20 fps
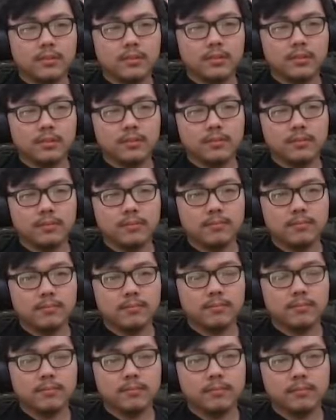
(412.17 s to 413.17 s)

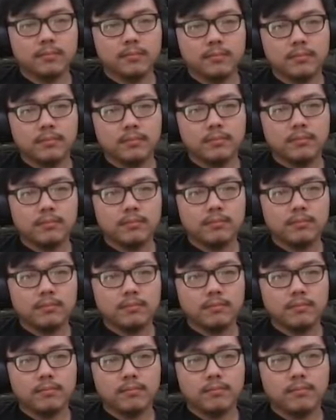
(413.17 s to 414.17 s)

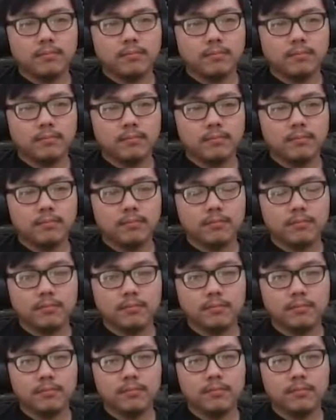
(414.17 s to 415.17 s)

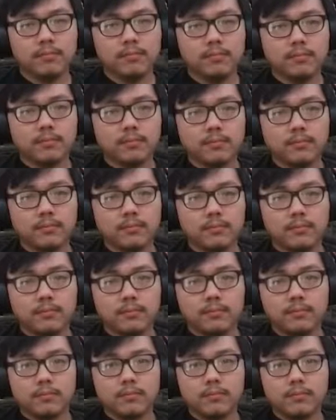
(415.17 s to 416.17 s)

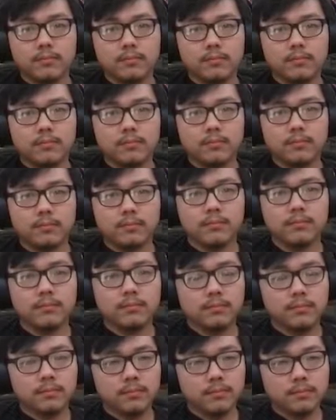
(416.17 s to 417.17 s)

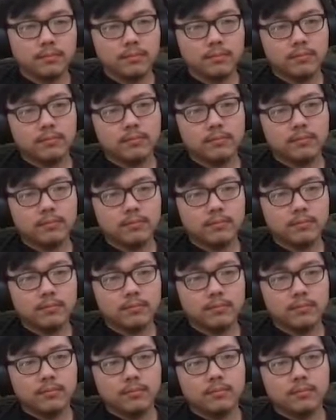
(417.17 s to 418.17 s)

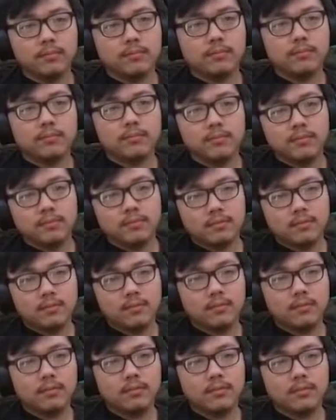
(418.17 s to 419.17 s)

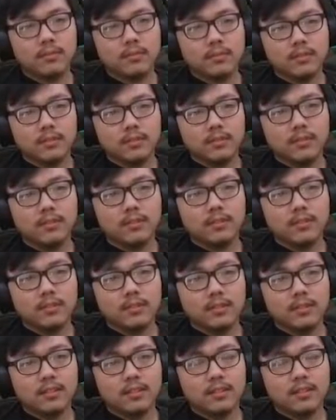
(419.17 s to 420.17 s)
[no speech]